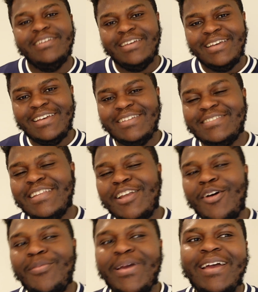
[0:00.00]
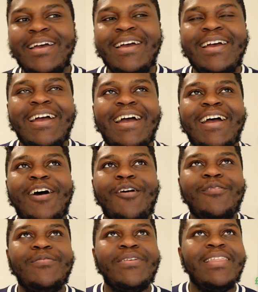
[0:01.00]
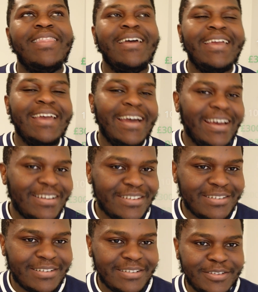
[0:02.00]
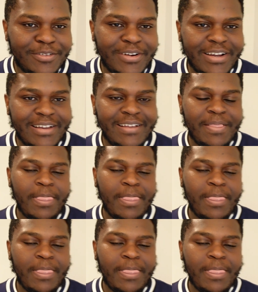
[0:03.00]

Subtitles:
here's a little bit of the catch, right?